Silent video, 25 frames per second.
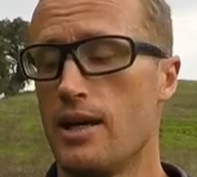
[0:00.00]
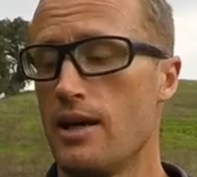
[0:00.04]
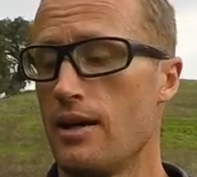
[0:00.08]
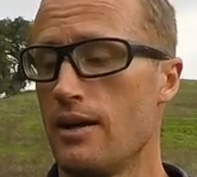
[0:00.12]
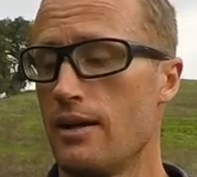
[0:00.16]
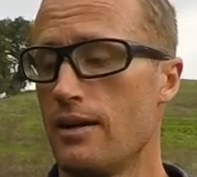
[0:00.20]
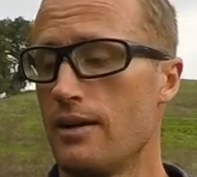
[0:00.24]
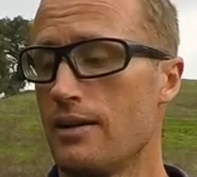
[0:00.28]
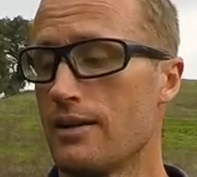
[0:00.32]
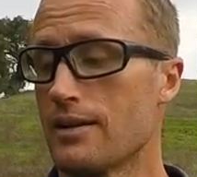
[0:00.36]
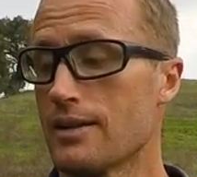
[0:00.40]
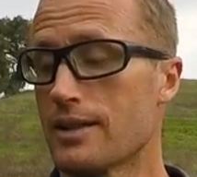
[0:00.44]

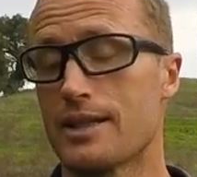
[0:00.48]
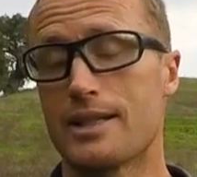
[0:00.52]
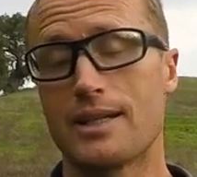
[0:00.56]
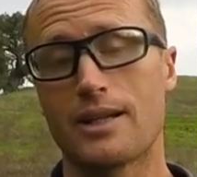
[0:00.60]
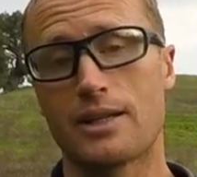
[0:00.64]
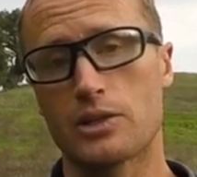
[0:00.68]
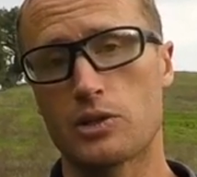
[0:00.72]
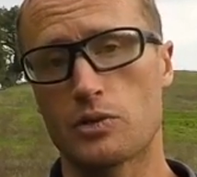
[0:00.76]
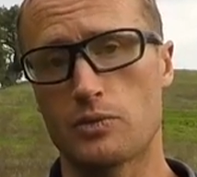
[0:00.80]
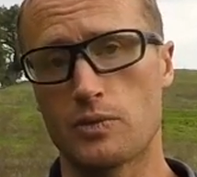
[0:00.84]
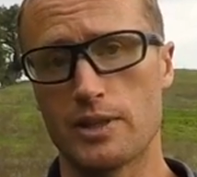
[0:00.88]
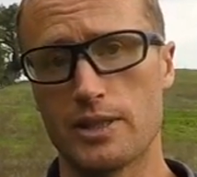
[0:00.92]

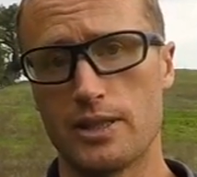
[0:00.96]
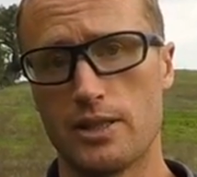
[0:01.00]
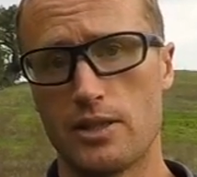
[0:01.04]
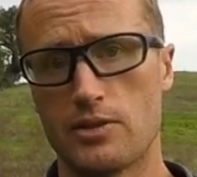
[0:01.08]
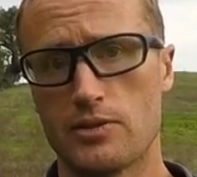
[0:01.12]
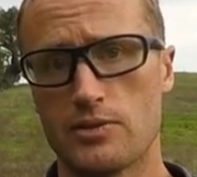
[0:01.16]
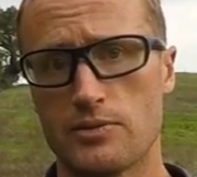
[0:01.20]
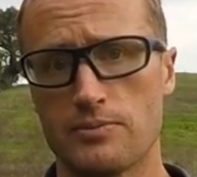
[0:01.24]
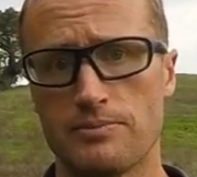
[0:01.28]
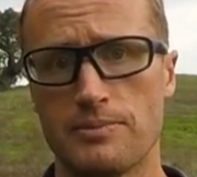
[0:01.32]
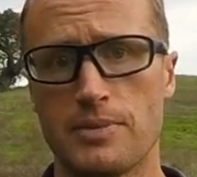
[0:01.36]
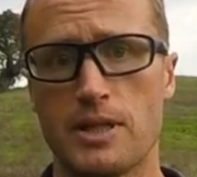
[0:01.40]
conduct a
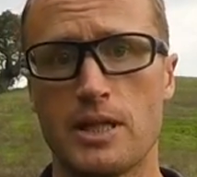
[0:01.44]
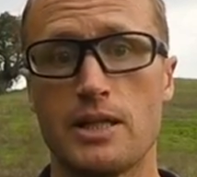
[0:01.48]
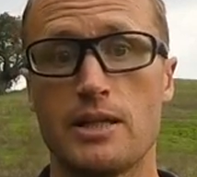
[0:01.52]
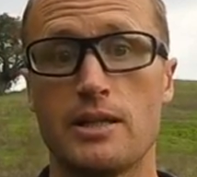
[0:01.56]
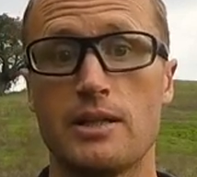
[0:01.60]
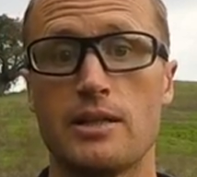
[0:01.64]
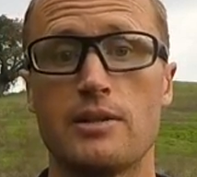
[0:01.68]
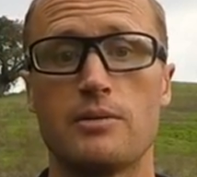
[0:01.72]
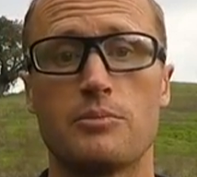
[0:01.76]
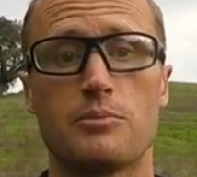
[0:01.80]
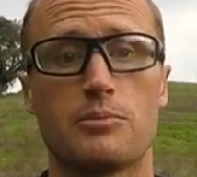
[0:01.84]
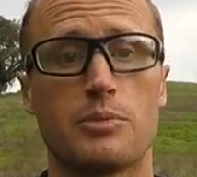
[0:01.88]
reload,
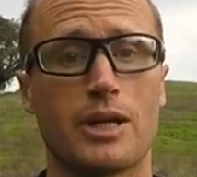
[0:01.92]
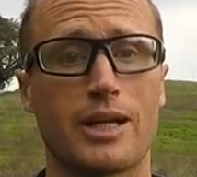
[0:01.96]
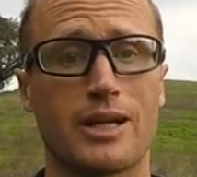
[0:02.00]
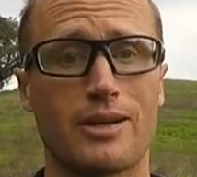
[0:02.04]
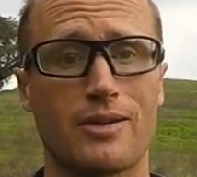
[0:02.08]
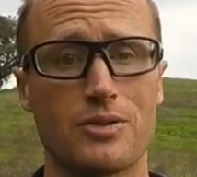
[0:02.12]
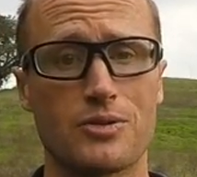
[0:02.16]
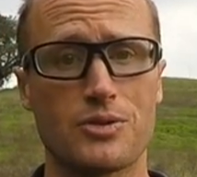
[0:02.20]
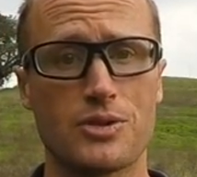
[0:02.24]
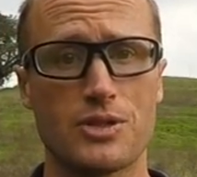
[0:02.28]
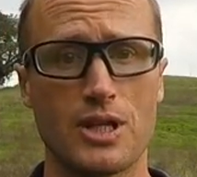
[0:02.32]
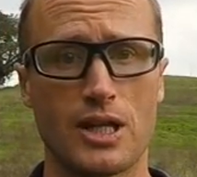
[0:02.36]
breaking
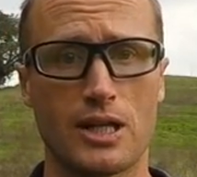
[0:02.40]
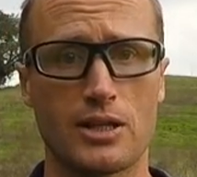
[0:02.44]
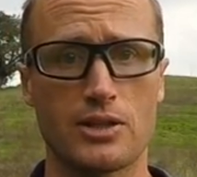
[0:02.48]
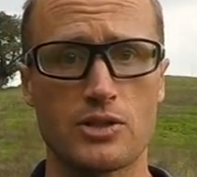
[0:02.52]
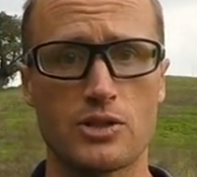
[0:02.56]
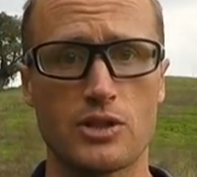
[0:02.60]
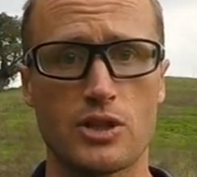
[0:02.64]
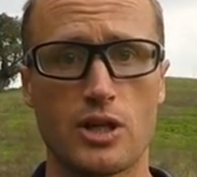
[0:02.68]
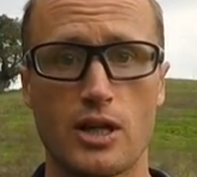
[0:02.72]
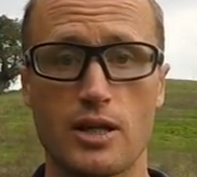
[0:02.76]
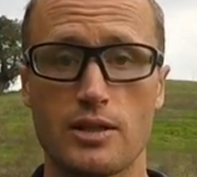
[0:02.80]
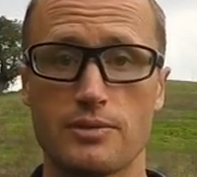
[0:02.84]
our second
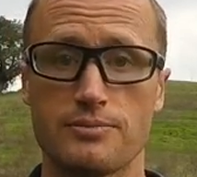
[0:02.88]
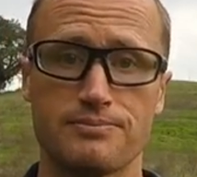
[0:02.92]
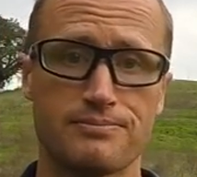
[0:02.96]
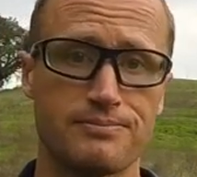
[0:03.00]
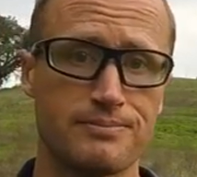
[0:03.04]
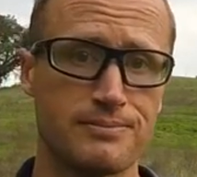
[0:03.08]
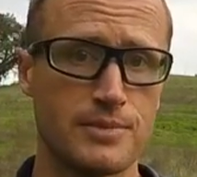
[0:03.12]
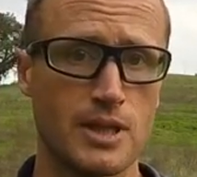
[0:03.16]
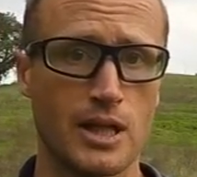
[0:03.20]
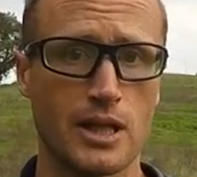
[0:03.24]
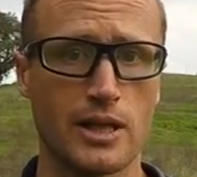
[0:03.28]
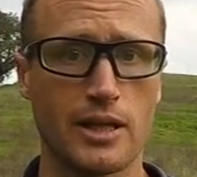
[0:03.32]
shot,
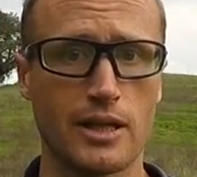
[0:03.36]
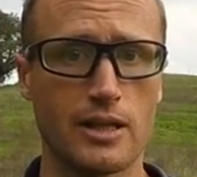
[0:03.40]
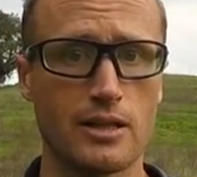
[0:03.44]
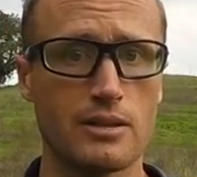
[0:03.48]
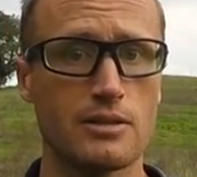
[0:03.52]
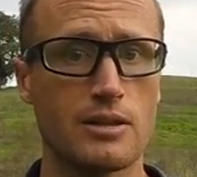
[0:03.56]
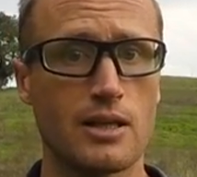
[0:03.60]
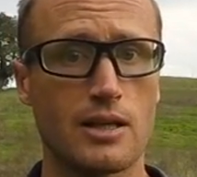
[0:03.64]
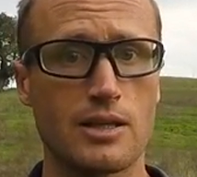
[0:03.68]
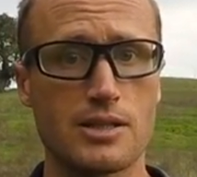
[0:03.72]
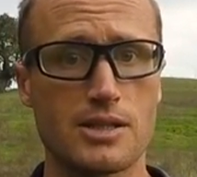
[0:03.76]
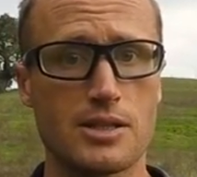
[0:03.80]
again,
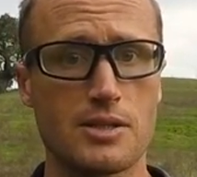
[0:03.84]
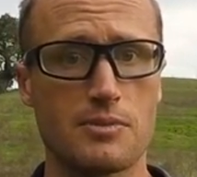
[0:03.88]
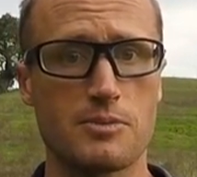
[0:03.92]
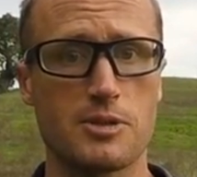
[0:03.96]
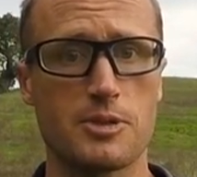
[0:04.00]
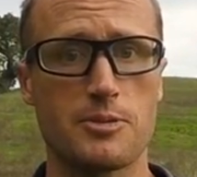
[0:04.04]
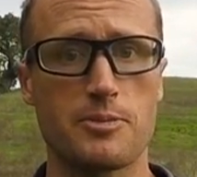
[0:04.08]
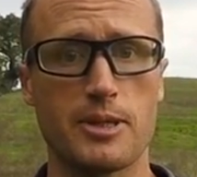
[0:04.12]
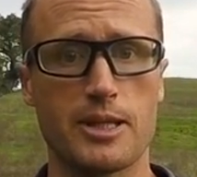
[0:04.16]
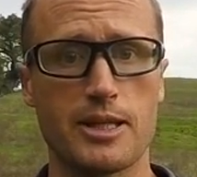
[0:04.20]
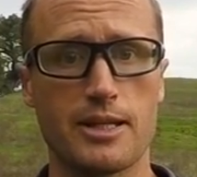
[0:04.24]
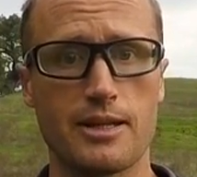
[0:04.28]
kind of some
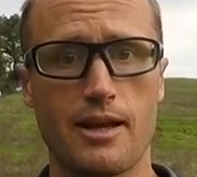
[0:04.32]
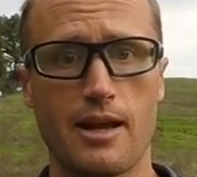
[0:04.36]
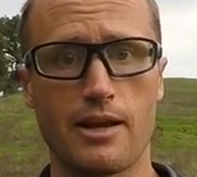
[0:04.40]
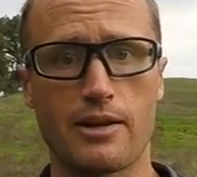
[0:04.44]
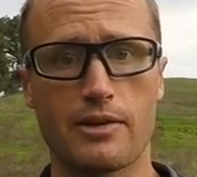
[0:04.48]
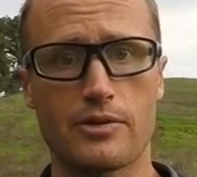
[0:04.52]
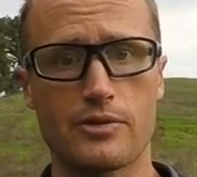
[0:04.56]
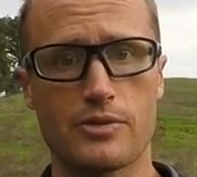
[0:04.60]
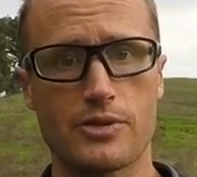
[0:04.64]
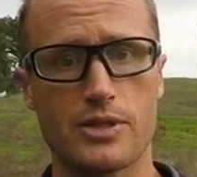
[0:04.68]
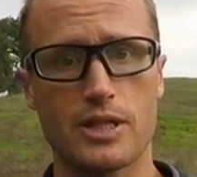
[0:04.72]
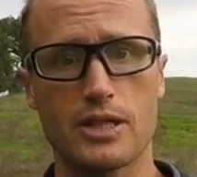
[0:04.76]
speed and
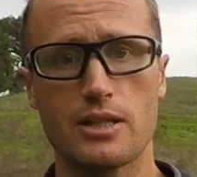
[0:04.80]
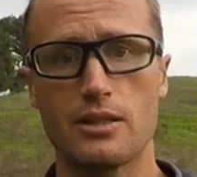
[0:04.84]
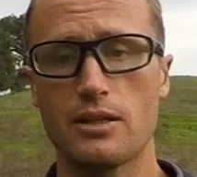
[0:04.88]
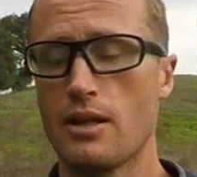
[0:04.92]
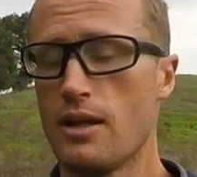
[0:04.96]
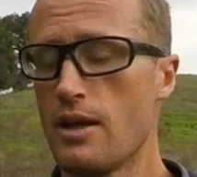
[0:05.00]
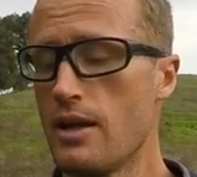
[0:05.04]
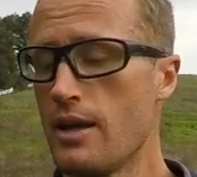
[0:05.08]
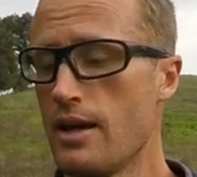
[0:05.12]
accuracy.